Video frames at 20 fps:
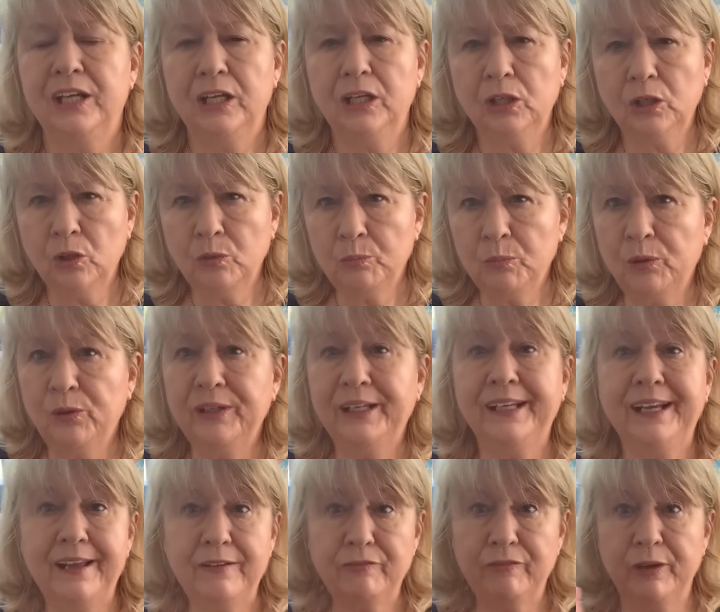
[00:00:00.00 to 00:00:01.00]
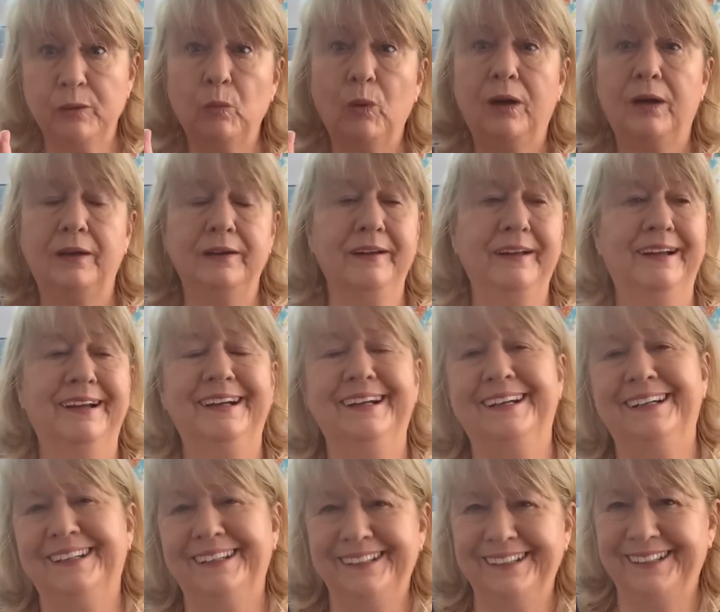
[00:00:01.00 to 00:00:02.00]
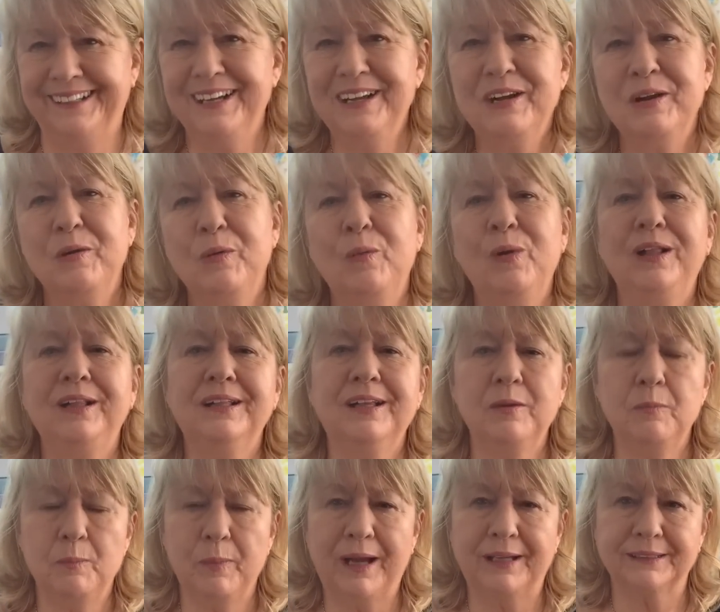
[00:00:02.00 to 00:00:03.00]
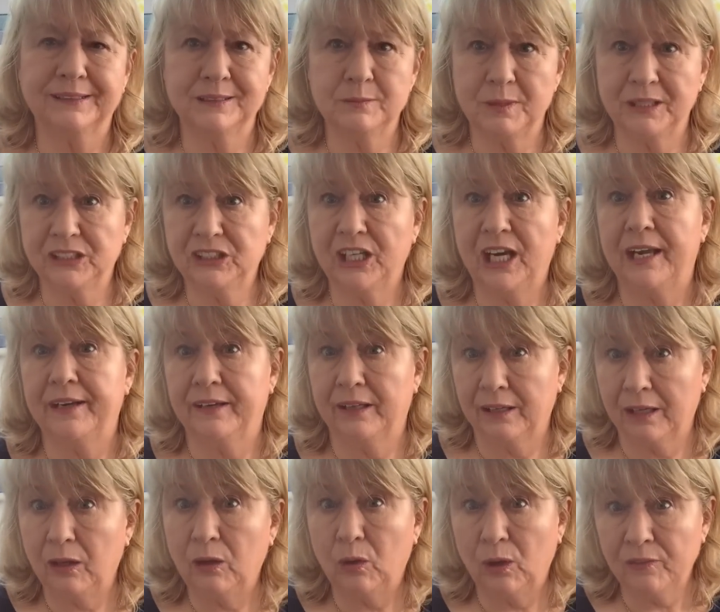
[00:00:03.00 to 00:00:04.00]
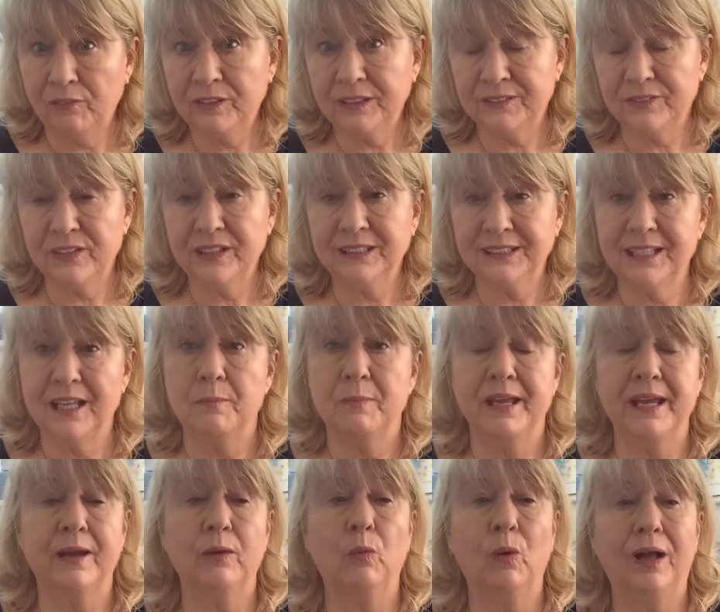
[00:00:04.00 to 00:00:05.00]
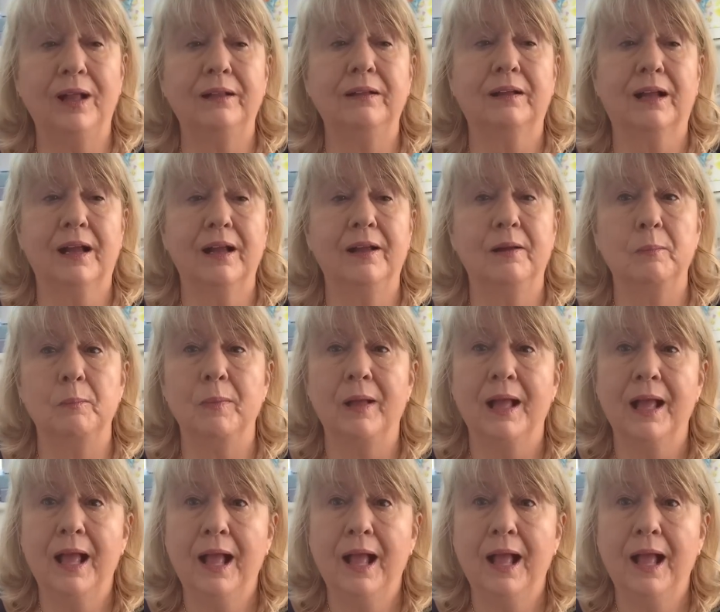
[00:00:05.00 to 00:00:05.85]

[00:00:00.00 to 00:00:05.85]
Good morning everyone. Welcome back to my channel, or if it's first time here, welcome.